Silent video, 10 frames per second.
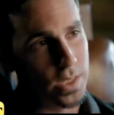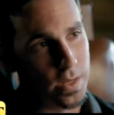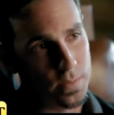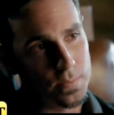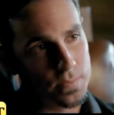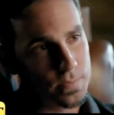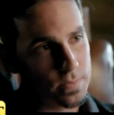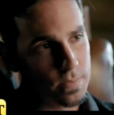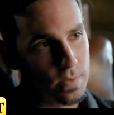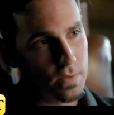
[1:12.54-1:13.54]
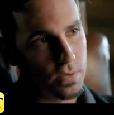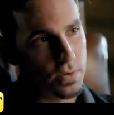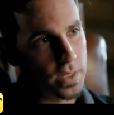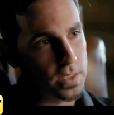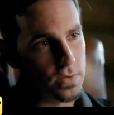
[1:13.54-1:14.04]
jail for the
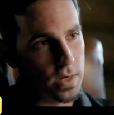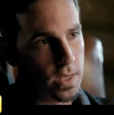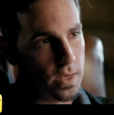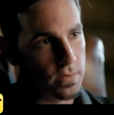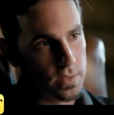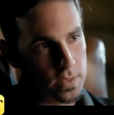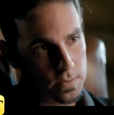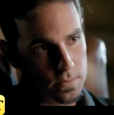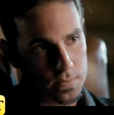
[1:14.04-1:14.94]
rest of our lives.